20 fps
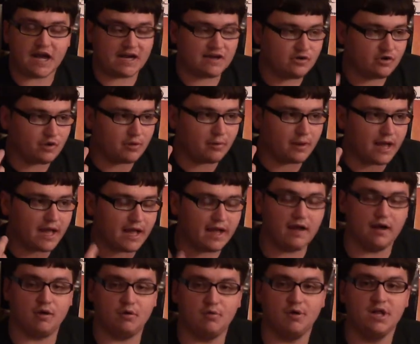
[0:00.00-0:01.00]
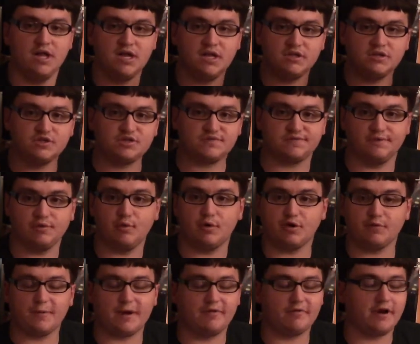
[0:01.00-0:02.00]
I don't know how this flew
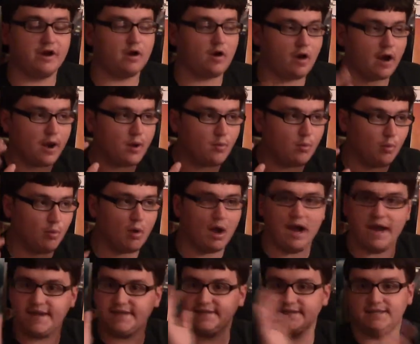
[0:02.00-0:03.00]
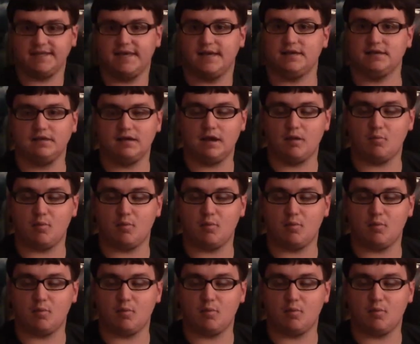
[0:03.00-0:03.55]
under my radar and why it didn't get a,